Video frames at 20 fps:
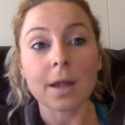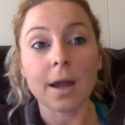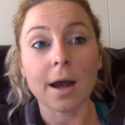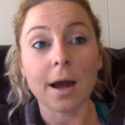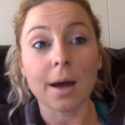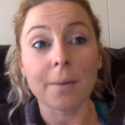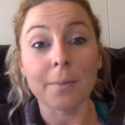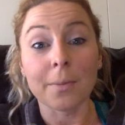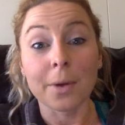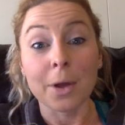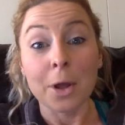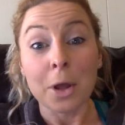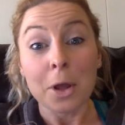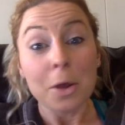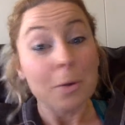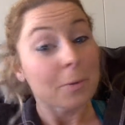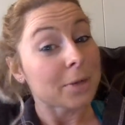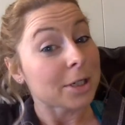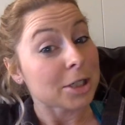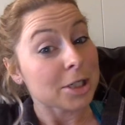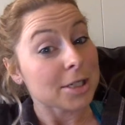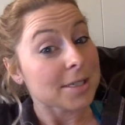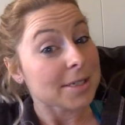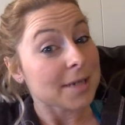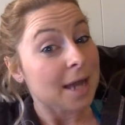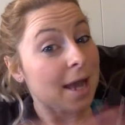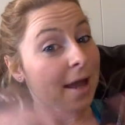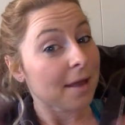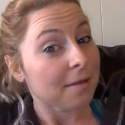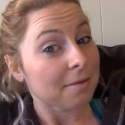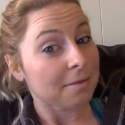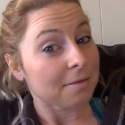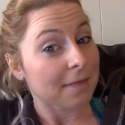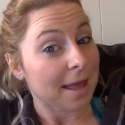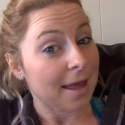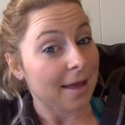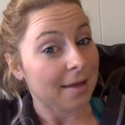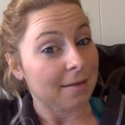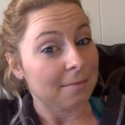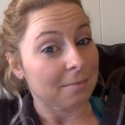um, which is not
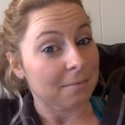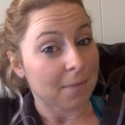that